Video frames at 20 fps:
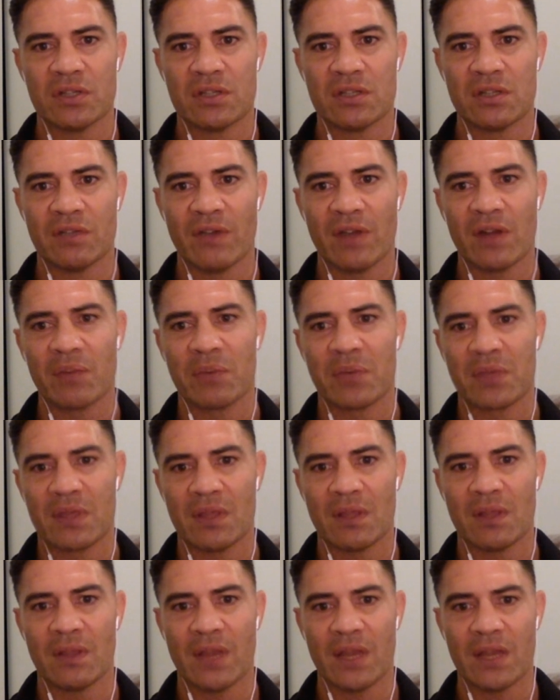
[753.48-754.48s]

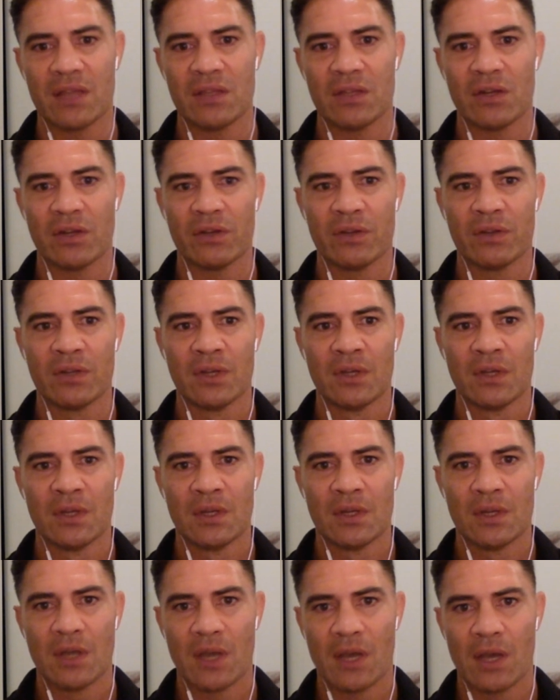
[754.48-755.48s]
developing that,
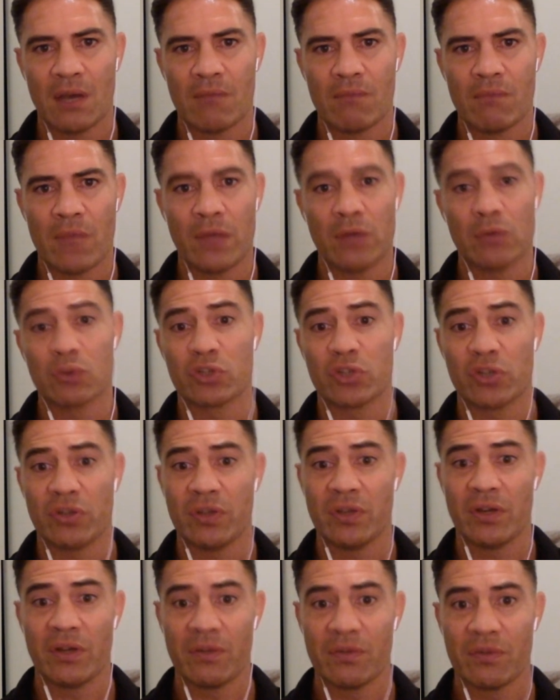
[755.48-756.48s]
and also,
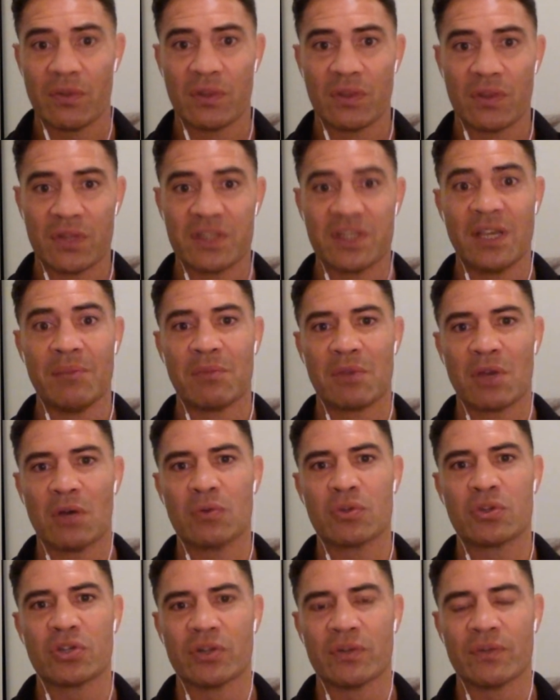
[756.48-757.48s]
the team
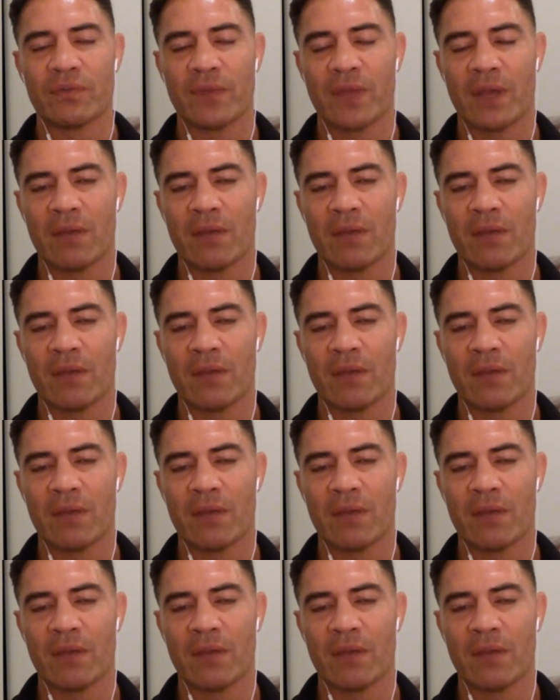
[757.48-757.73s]
culture,